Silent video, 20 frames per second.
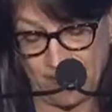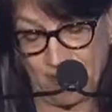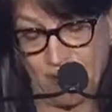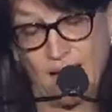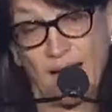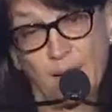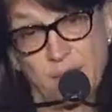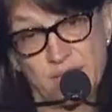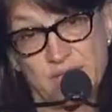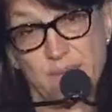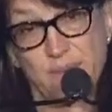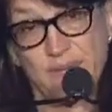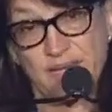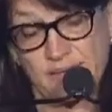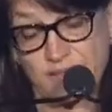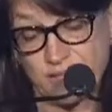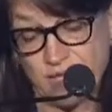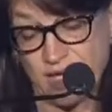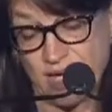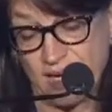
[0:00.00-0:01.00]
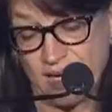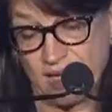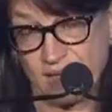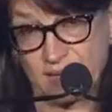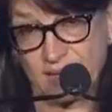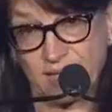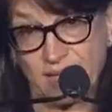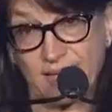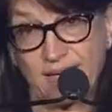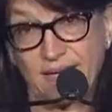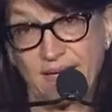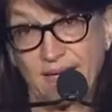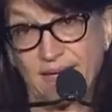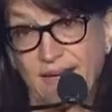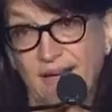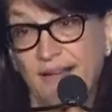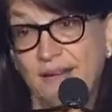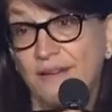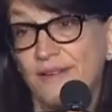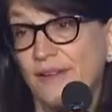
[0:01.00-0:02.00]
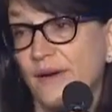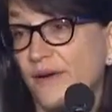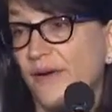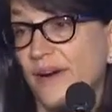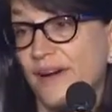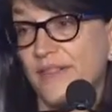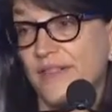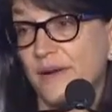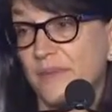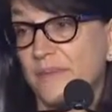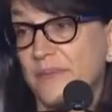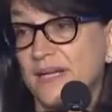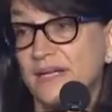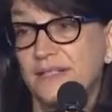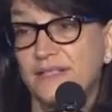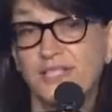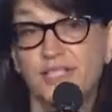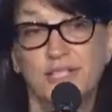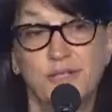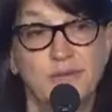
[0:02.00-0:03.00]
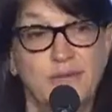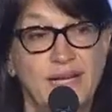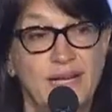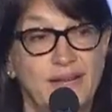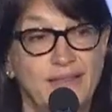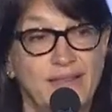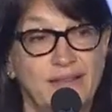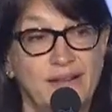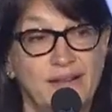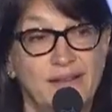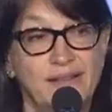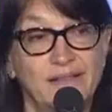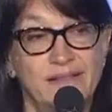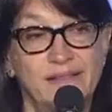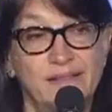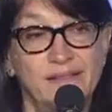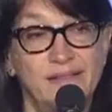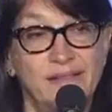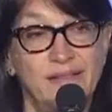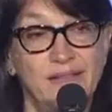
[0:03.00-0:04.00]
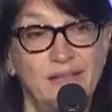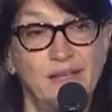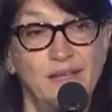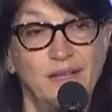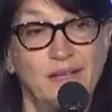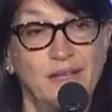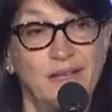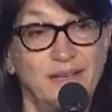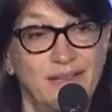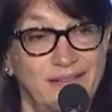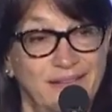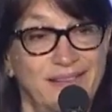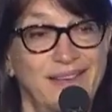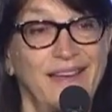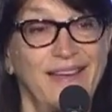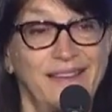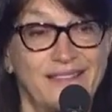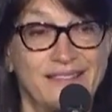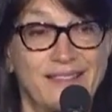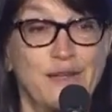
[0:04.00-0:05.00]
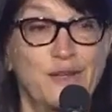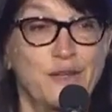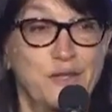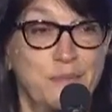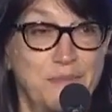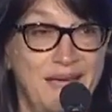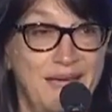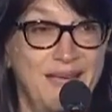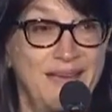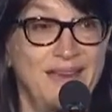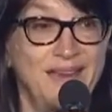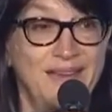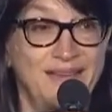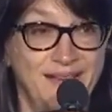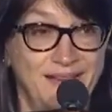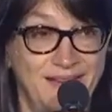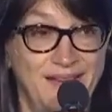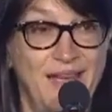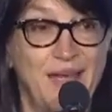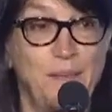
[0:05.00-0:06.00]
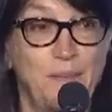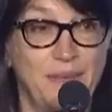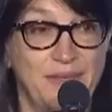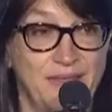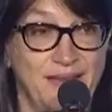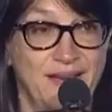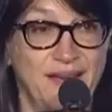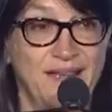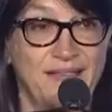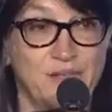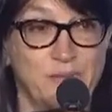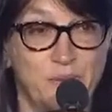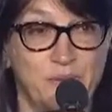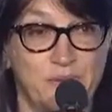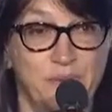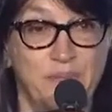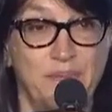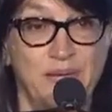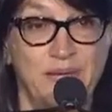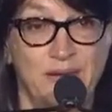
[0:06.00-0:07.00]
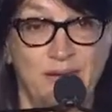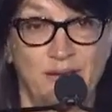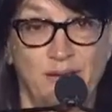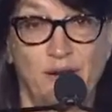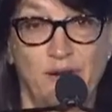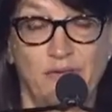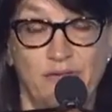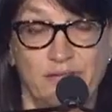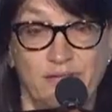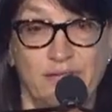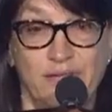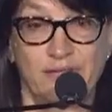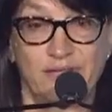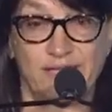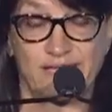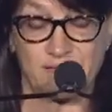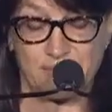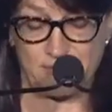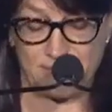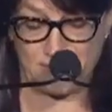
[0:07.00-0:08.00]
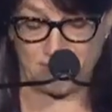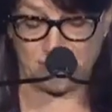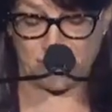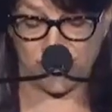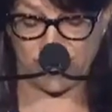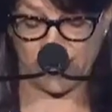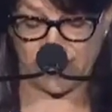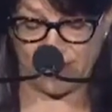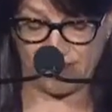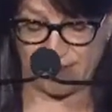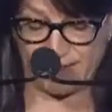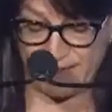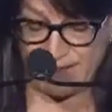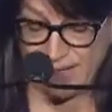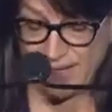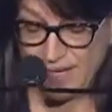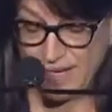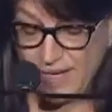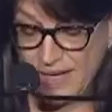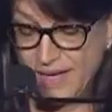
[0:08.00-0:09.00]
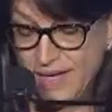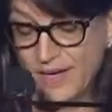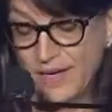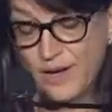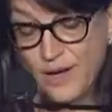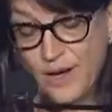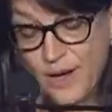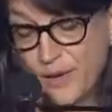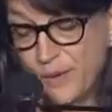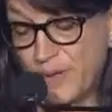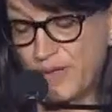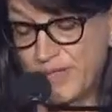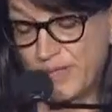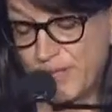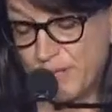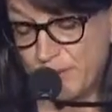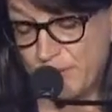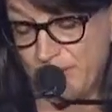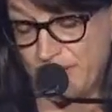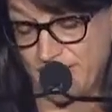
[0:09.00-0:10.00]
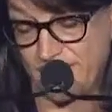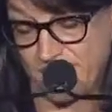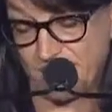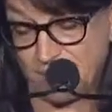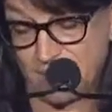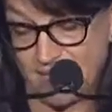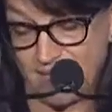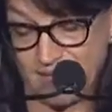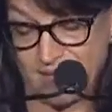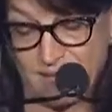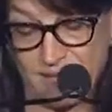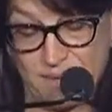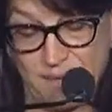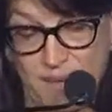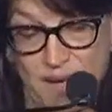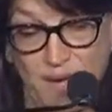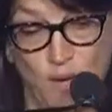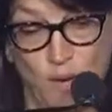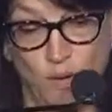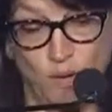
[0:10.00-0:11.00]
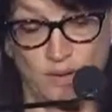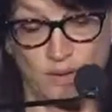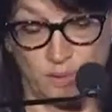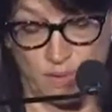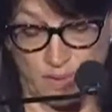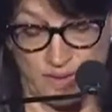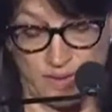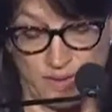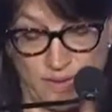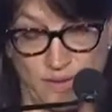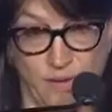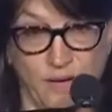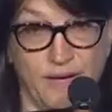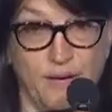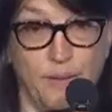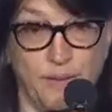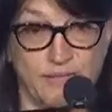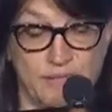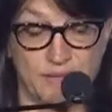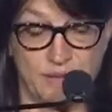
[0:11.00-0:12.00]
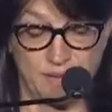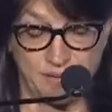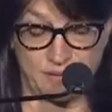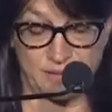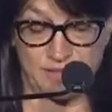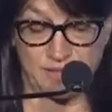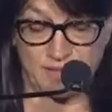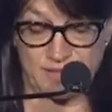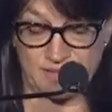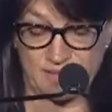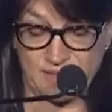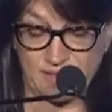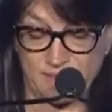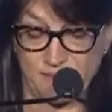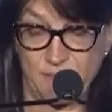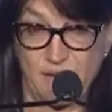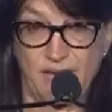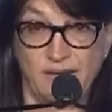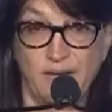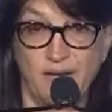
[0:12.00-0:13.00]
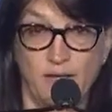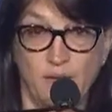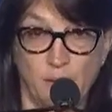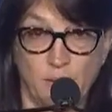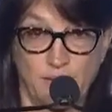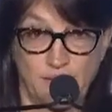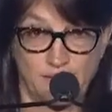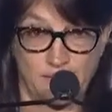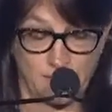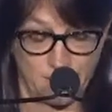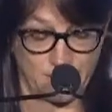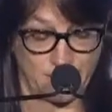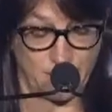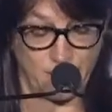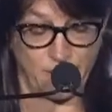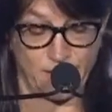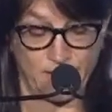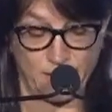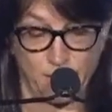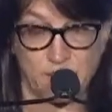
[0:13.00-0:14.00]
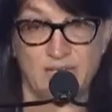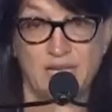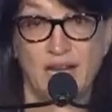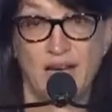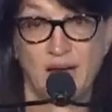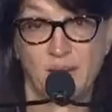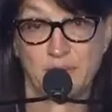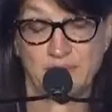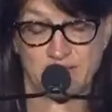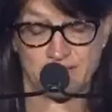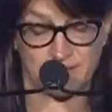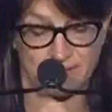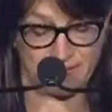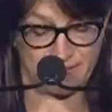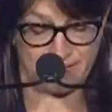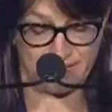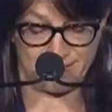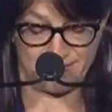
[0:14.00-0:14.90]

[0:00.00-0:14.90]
I was a middle child. I don't know, are there middle children out there? Yeah, so you may empathize with being overlooked as a middle child. No one doted on me. My older brother thought I was a nuisance. My younger brother thought I was an obstacle.